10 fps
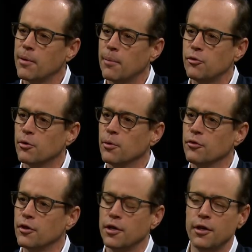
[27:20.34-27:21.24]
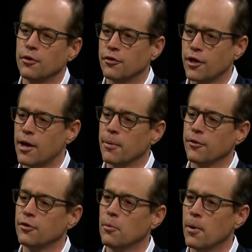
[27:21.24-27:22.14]
and I'm sure we'll see you years to come at
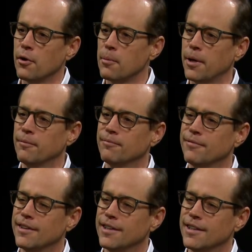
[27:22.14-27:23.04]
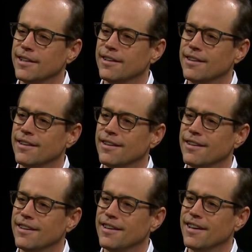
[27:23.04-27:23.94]
the Snowball Derby. Absolutely. It's a bucket
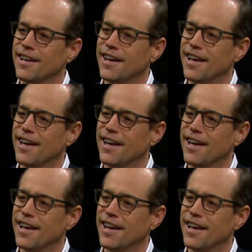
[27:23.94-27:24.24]
list, and uh,